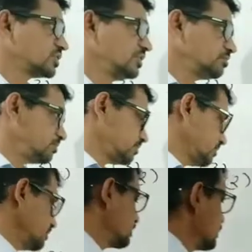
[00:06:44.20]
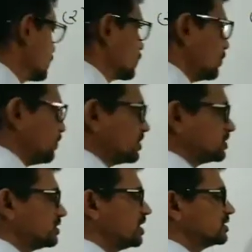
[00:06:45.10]
steam. So
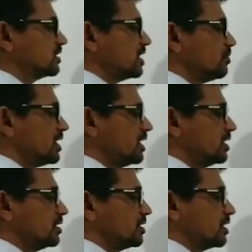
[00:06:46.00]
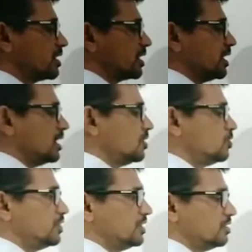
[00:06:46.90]
first reaction I am writing
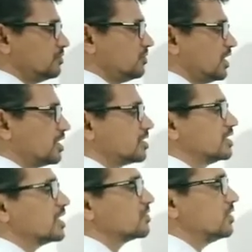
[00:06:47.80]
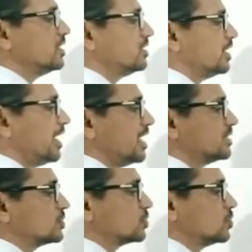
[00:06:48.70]
aluminium when react with
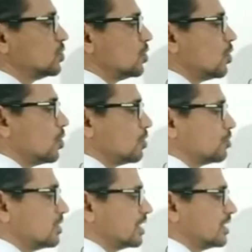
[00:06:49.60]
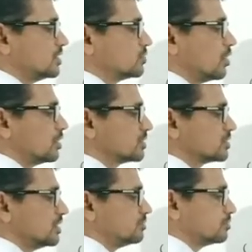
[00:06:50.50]
H2O, but it is what?
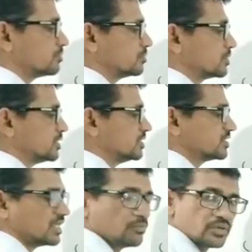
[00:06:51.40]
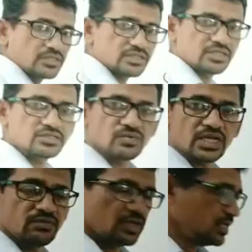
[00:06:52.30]
Steam. Its temperature is
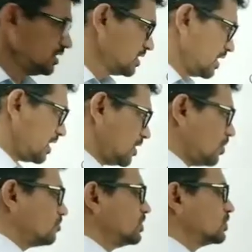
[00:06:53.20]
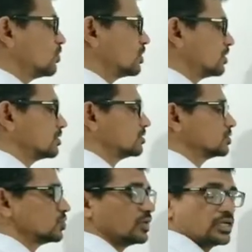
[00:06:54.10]
very high of this water.
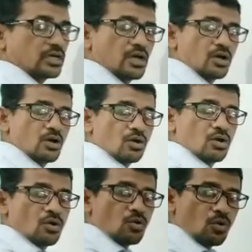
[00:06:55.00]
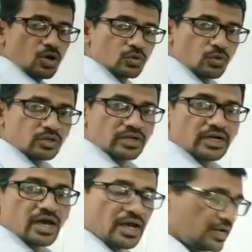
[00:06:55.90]
So hot water
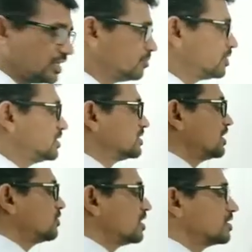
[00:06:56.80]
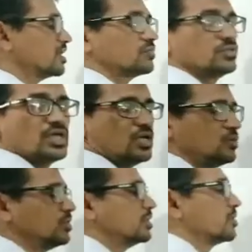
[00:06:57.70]
at high temperature it will react with the
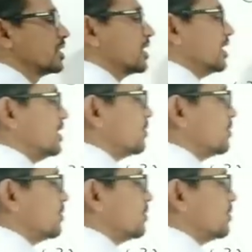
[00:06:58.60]
aluminium and